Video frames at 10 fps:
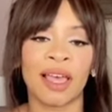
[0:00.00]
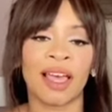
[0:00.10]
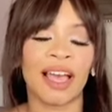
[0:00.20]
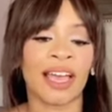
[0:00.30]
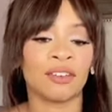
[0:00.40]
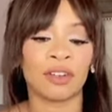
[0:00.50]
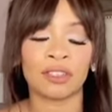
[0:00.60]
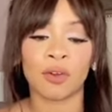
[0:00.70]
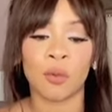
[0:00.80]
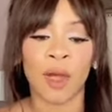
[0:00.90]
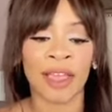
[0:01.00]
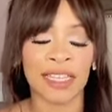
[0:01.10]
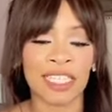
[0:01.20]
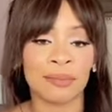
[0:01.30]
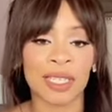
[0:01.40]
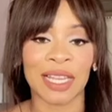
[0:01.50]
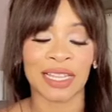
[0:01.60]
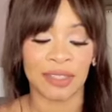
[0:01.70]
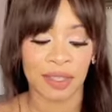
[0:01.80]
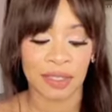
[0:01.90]
I do not know why it smells
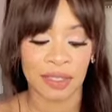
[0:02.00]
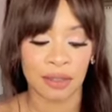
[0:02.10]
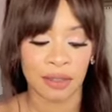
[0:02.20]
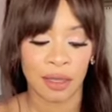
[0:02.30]
like this,